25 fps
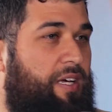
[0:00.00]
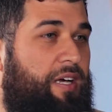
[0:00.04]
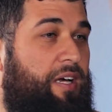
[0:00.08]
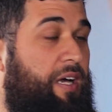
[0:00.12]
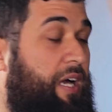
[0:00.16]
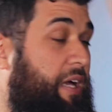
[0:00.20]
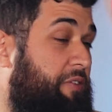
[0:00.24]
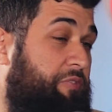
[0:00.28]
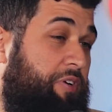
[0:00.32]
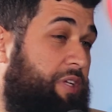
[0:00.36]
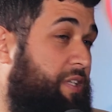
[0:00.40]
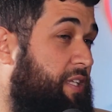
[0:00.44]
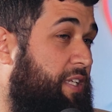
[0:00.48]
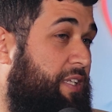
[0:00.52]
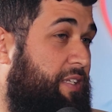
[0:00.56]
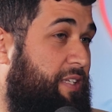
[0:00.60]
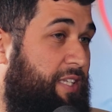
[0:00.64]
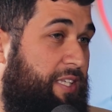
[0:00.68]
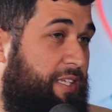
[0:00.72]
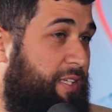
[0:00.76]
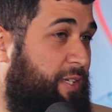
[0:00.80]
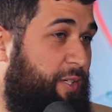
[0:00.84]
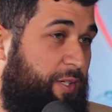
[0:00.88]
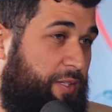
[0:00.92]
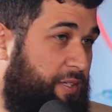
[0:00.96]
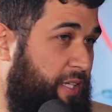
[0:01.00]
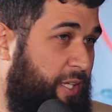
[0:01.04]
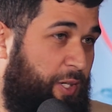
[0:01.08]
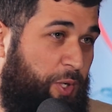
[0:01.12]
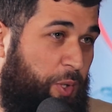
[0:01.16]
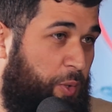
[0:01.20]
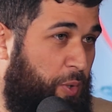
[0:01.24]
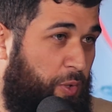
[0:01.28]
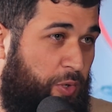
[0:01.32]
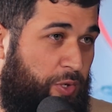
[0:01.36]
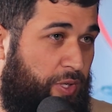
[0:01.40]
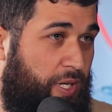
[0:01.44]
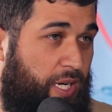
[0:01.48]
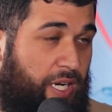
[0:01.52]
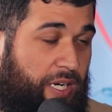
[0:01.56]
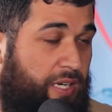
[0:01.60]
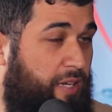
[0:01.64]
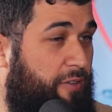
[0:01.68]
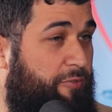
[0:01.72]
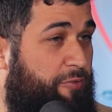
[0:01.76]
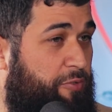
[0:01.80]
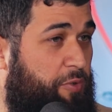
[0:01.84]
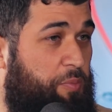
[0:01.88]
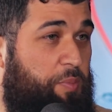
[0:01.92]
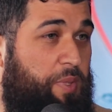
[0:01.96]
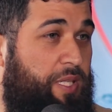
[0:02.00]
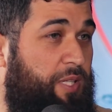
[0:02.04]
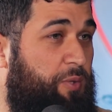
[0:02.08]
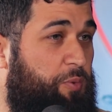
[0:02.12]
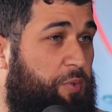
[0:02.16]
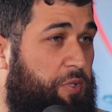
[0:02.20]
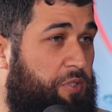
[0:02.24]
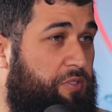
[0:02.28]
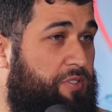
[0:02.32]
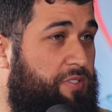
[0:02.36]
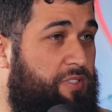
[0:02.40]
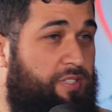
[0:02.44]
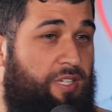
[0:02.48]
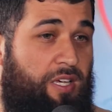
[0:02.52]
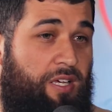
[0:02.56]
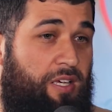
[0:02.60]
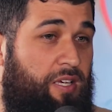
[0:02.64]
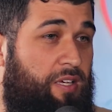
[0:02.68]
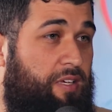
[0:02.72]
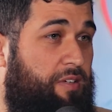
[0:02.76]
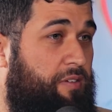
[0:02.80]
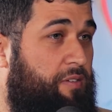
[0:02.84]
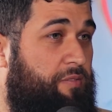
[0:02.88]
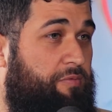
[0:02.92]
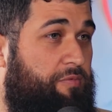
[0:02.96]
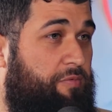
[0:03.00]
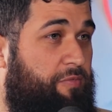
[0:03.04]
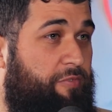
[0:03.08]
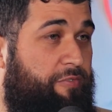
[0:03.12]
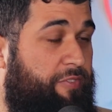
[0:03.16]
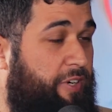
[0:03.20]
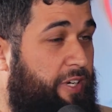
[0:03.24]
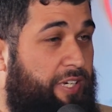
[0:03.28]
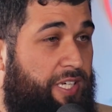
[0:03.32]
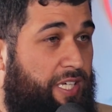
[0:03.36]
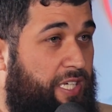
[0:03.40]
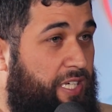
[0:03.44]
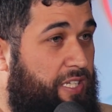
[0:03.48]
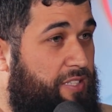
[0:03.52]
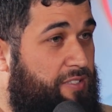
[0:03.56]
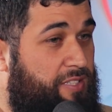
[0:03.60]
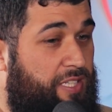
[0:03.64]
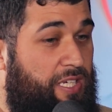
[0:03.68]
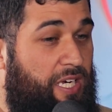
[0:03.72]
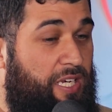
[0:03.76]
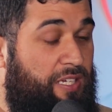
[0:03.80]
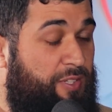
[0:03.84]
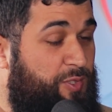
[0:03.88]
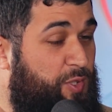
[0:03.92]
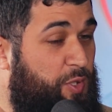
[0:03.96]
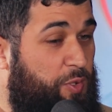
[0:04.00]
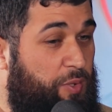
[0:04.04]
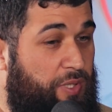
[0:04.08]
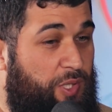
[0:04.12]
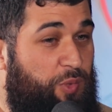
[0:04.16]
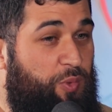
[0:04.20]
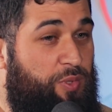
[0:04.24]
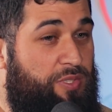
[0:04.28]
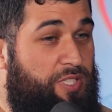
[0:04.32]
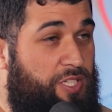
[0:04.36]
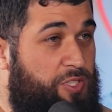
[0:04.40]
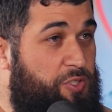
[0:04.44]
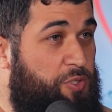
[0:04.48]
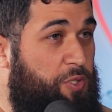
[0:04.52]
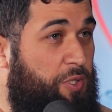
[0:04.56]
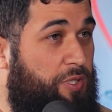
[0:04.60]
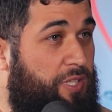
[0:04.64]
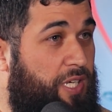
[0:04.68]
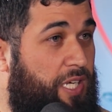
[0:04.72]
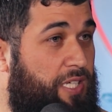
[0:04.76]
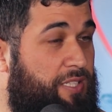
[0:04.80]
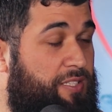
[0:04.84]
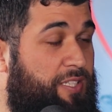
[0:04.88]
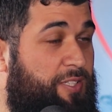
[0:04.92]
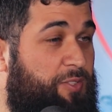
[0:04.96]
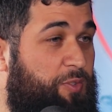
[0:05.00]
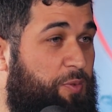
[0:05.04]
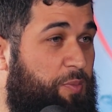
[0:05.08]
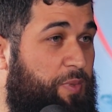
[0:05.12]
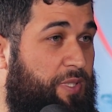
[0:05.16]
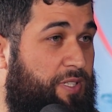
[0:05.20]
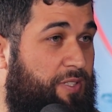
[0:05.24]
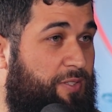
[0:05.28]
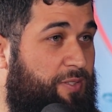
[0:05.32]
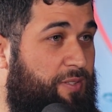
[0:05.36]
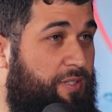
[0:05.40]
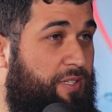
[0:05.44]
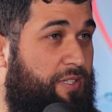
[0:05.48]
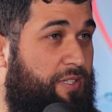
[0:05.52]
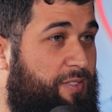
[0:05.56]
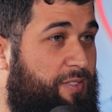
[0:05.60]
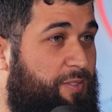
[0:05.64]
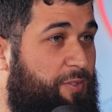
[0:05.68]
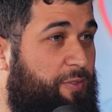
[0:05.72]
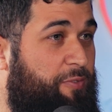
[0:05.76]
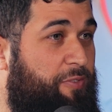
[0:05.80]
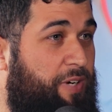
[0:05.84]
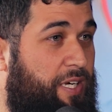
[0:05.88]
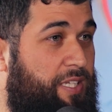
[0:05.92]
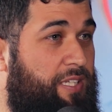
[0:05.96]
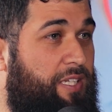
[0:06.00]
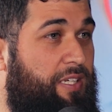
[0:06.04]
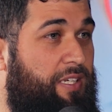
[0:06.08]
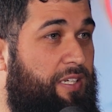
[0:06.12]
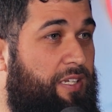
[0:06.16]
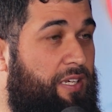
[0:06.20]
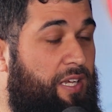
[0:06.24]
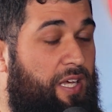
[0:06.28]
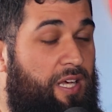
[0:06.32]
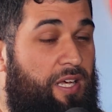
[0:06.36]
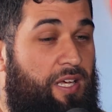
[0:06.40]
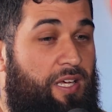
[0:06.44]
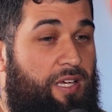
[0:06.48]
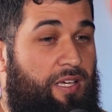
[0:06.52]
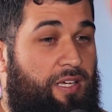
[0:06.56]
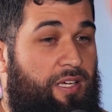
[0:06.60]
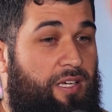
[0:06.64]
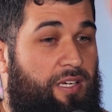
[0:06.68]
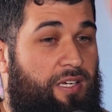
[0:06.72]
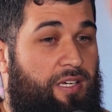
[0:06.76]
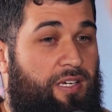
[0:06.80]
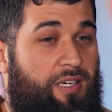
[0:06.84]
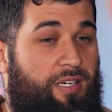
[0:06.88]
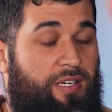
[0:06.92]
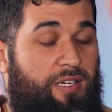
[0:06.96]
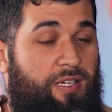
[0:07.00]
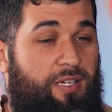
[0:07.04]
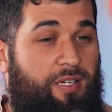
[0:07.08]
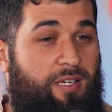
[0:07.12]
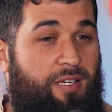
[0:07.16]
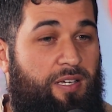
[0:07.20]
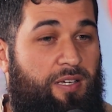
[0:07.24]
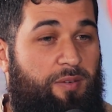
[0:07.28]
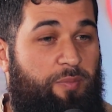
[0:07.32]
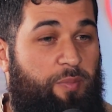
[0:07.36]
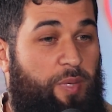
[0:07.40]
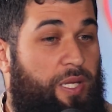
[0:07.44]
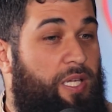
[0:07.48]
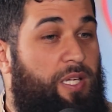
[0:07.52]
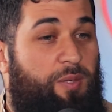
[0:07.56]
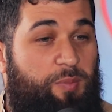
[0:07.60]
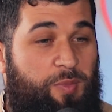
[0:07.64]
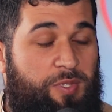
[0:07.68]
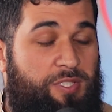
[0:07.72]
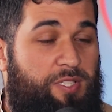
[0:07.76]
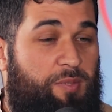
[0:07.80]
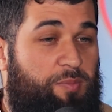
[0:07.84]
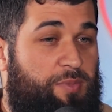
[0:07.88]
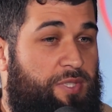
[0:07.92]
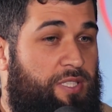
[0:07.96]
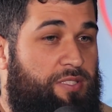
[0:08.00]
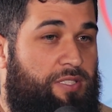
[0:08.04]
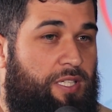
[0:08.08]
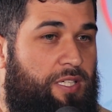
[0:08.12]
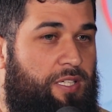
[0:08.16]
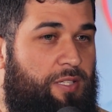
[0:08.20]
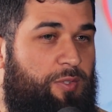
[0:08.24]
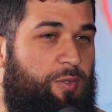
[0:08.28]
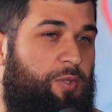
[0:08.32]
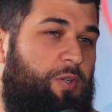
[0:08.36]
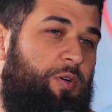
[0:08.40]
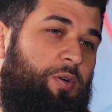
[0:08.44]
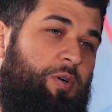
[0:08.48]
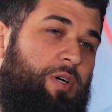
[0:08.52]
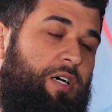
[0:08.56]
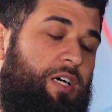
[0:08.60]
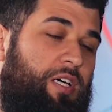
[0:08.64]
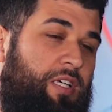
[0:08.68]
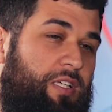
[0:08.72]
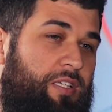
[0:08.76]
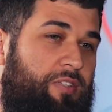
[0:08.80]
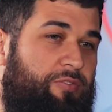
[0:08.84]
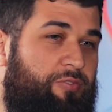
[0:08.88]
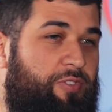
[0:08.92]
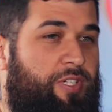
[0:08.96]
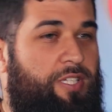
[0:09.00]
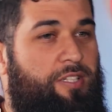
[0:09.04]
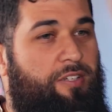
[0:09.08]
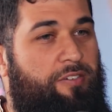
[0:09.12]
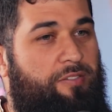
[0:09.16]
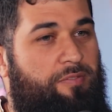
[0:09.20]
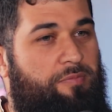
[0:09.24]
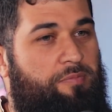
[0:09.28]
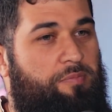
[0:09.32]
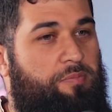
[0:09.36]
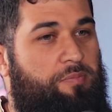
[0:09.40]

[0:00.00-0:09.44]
I read the whole Quran, and for me it was very easy, and so it was a shock later to me to finding many Muslims that say, no, I read